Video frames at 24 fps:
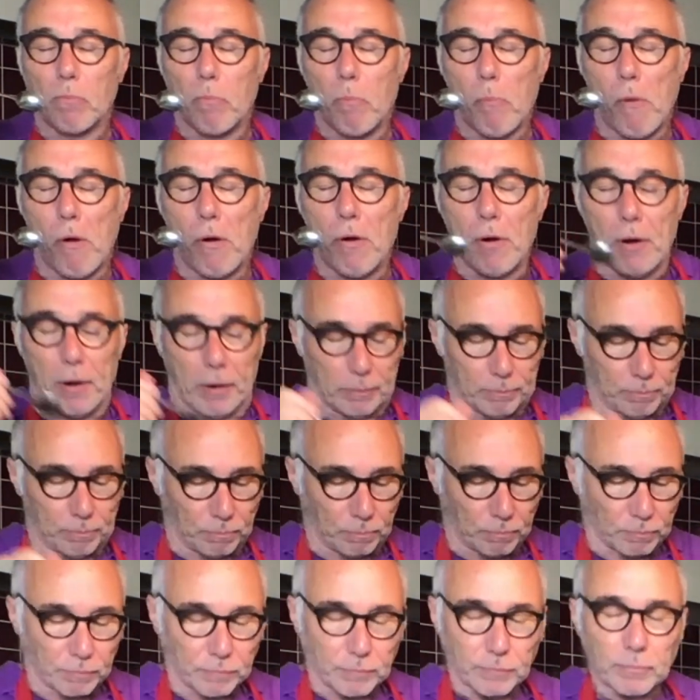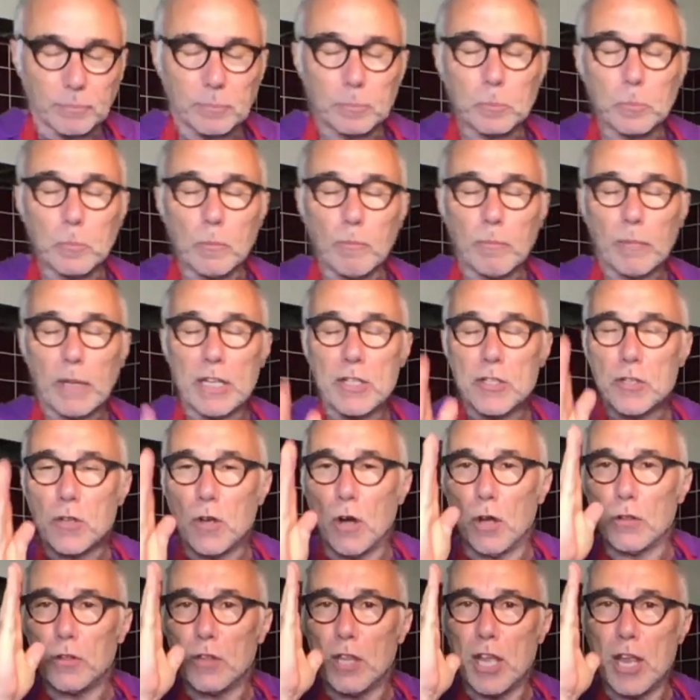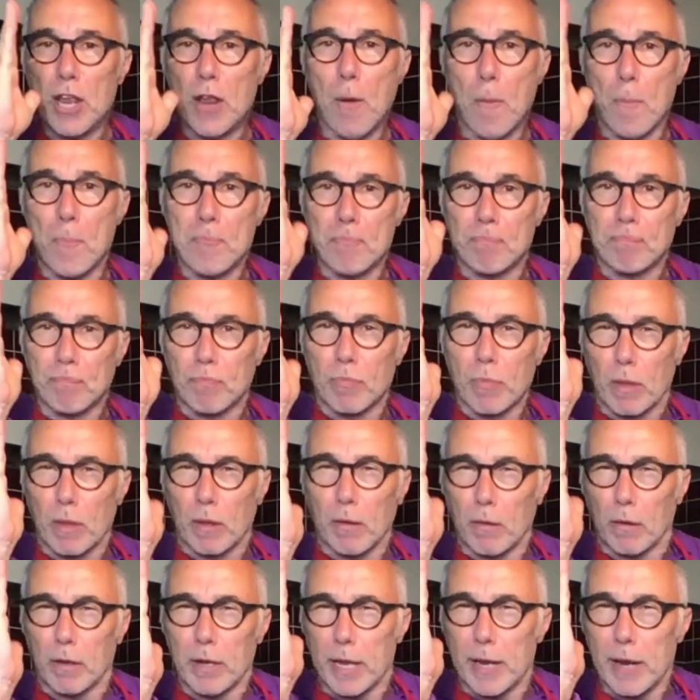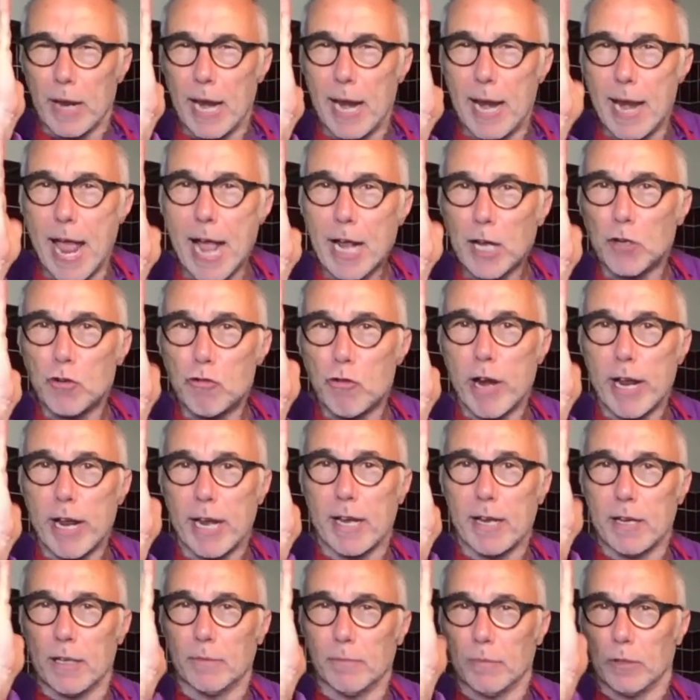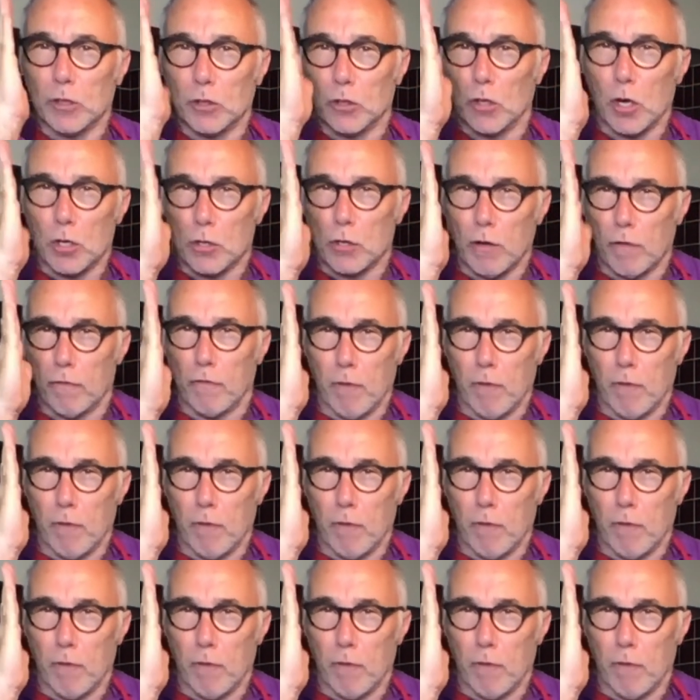Oh, it's got the electric sort of